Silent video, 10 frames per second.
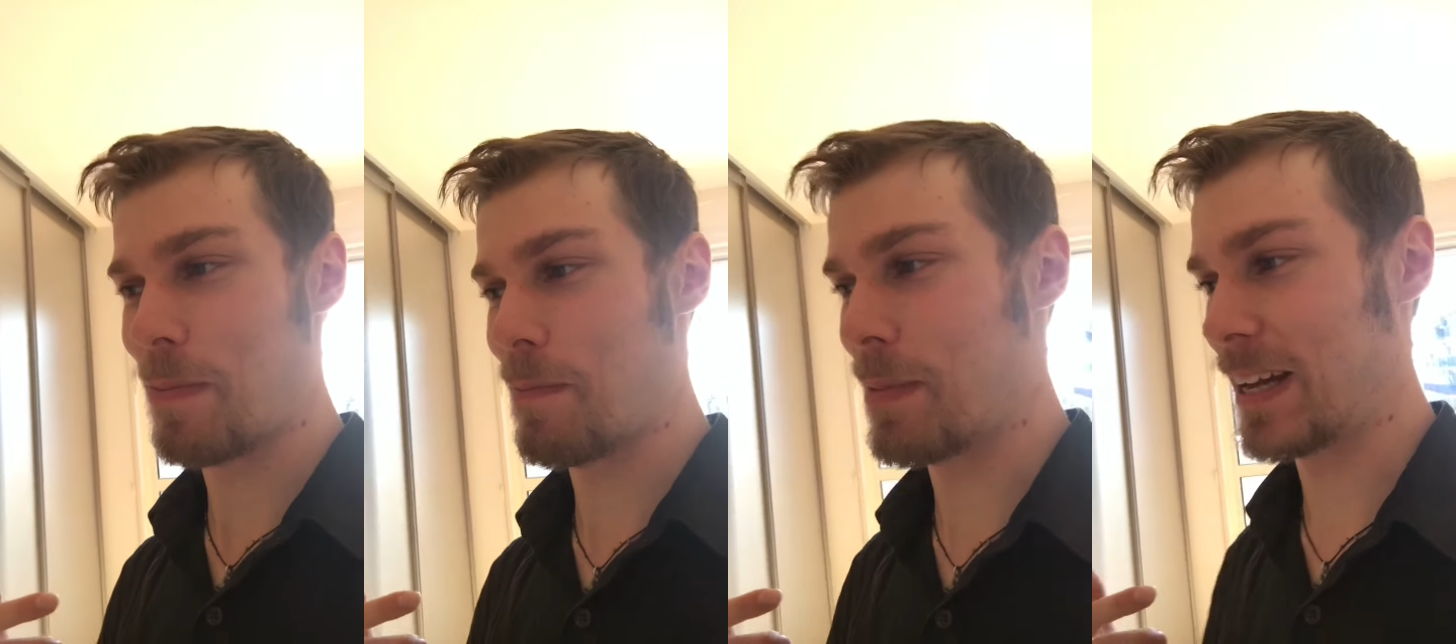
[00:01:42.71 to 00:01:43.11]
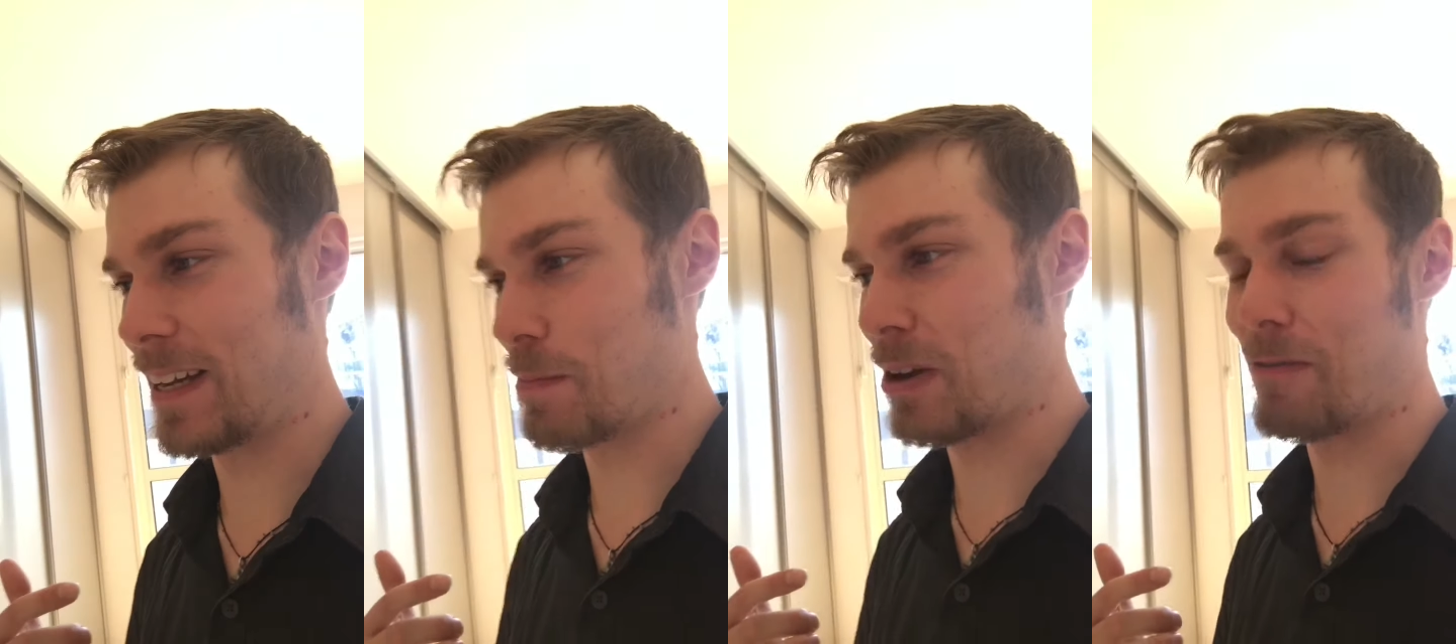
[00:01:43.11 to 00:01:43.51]
my
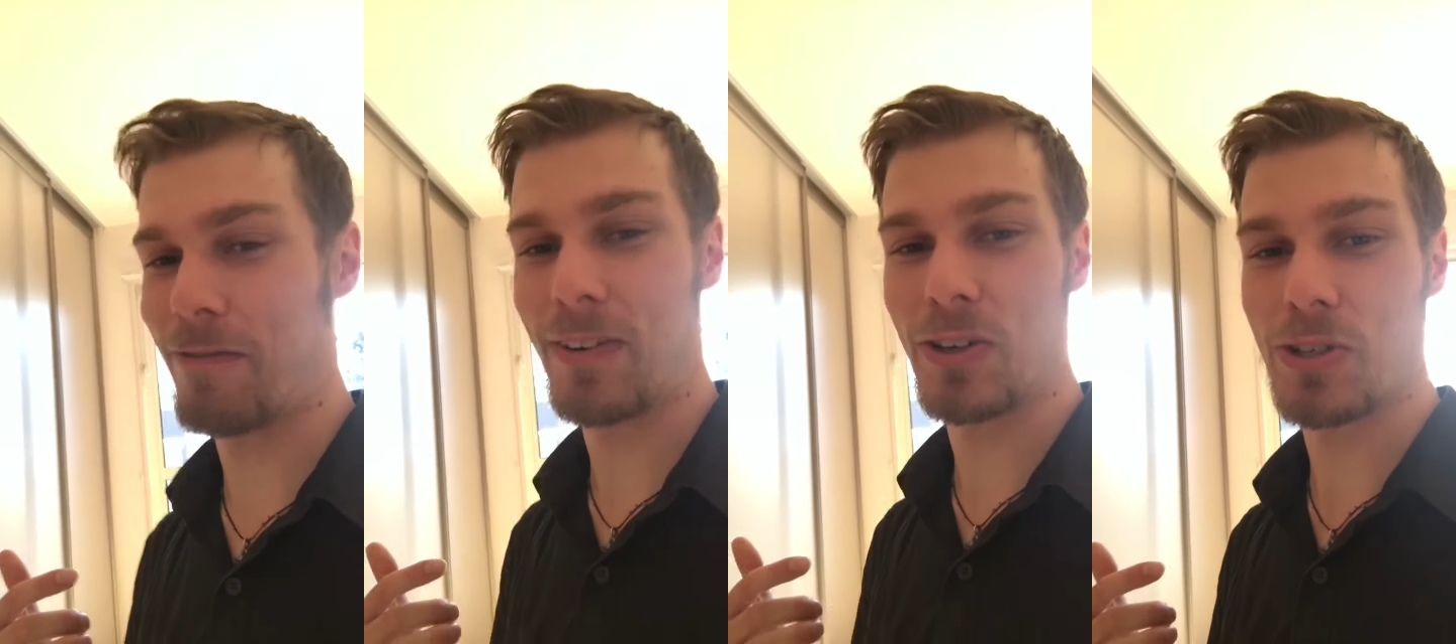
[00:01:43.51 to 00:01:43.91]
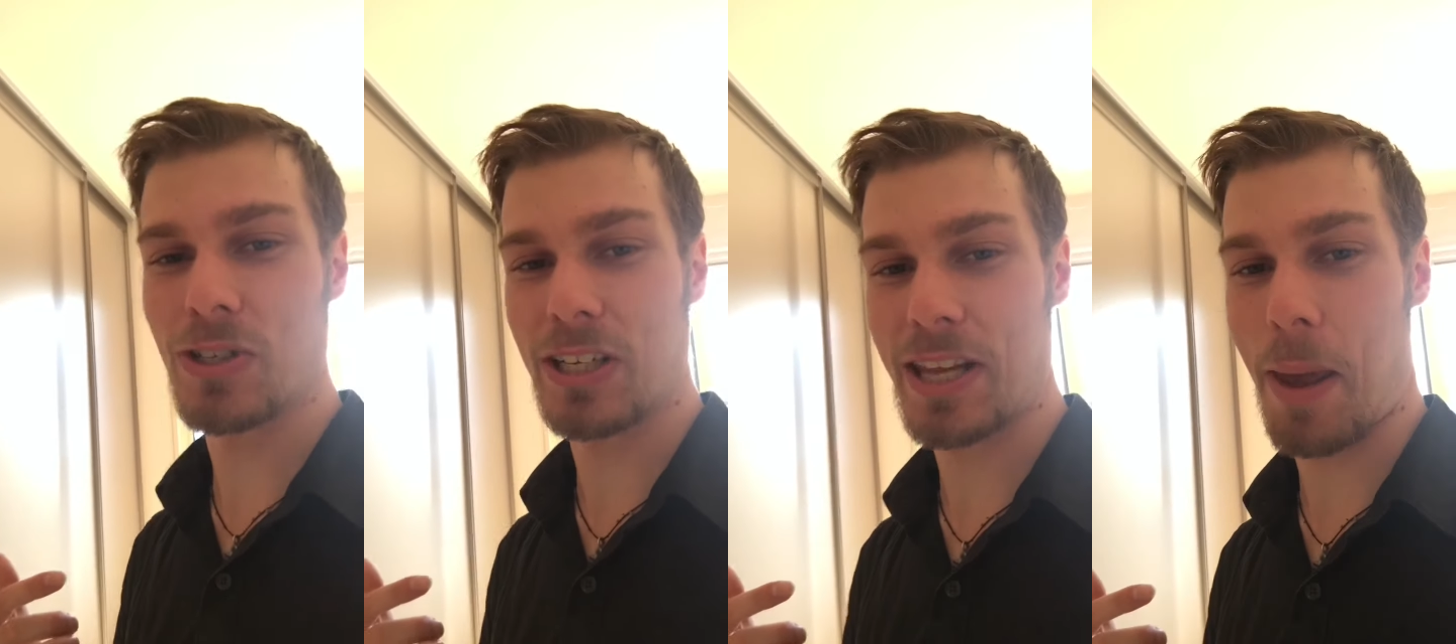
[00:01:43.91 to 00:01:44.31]
my first
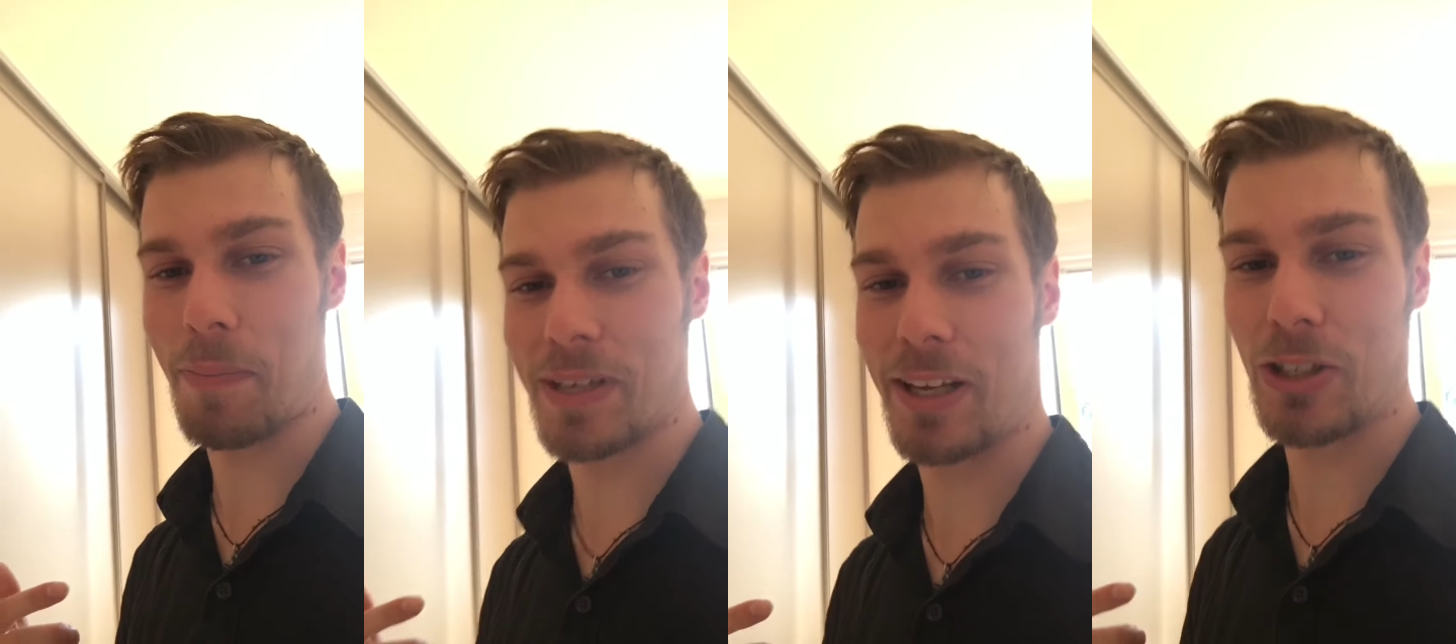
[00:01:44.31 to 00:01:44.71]
attempt at